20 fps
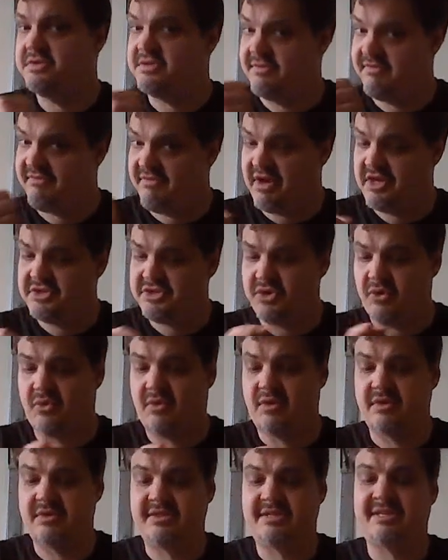your French
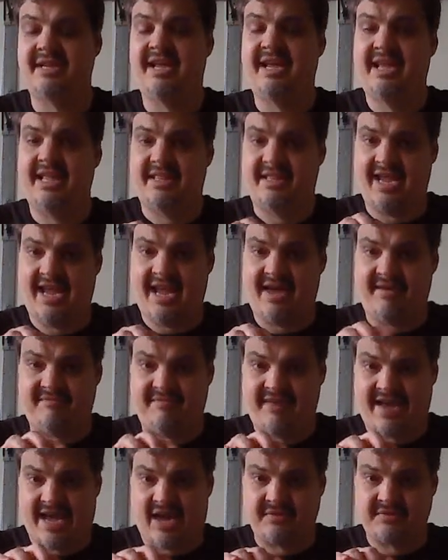horns, they have
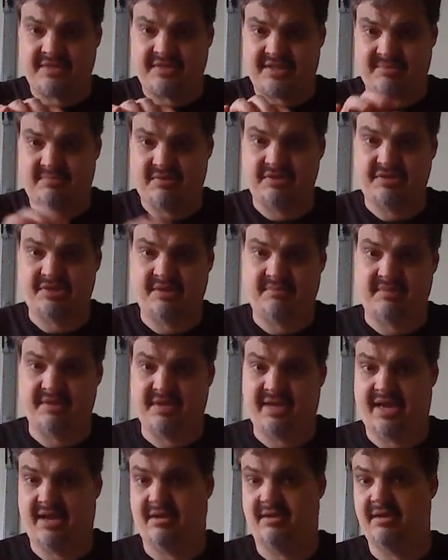valves that they push up and
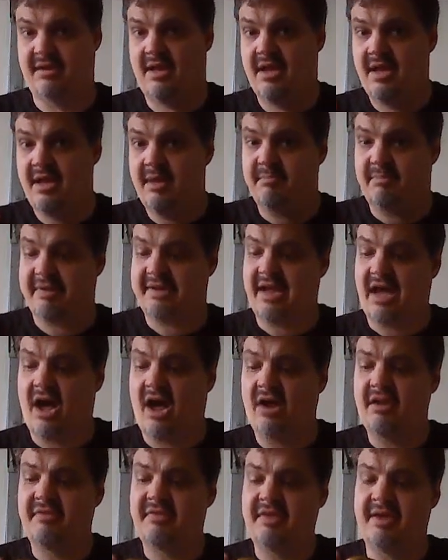down. But
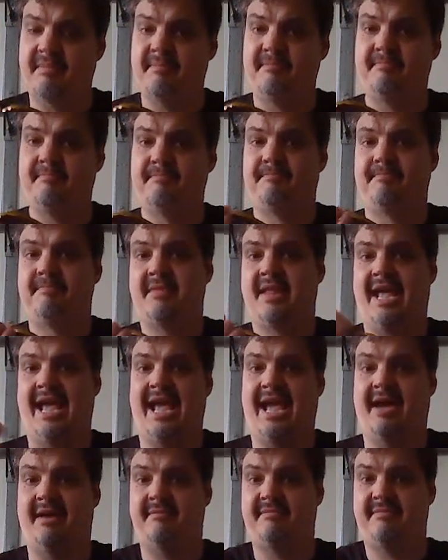all of them
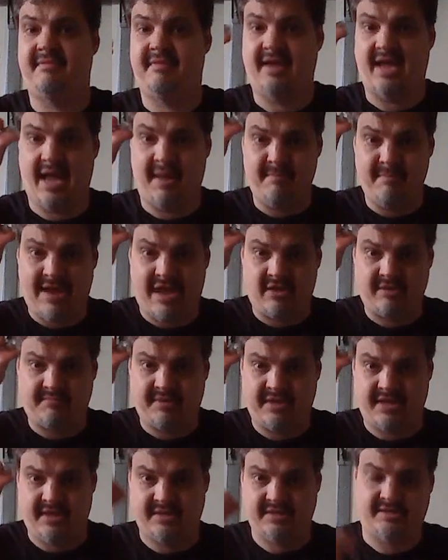have a
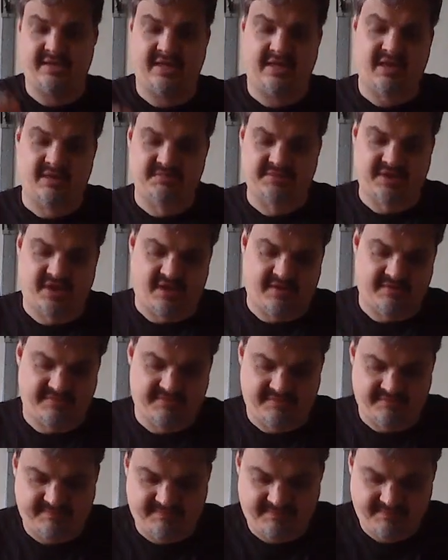mouthpiece that comes off.
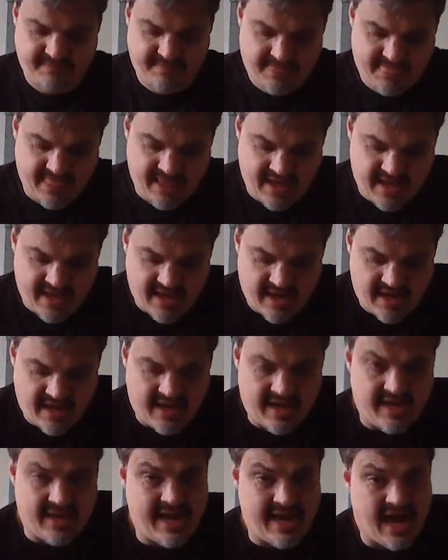
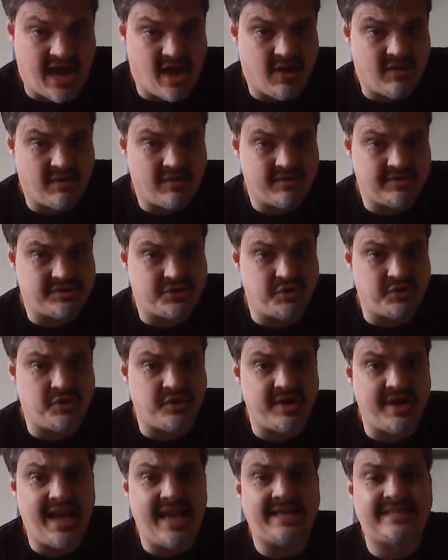Now, to
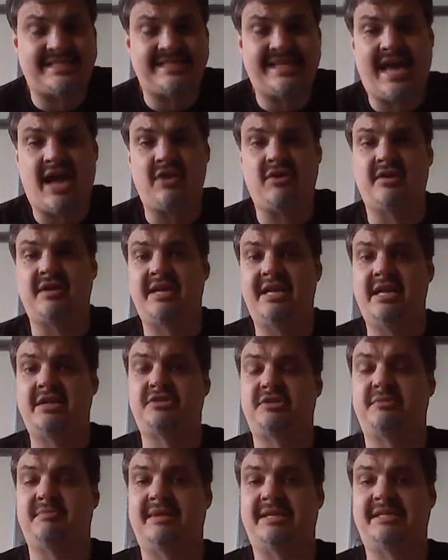create sound on an
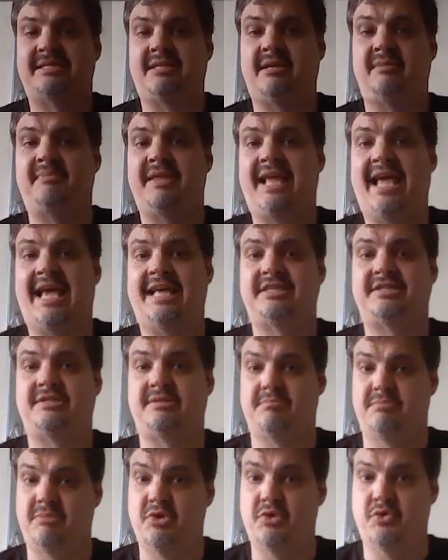instrument, something has to
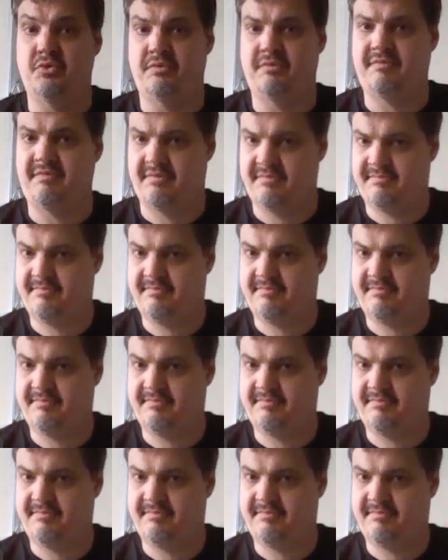move.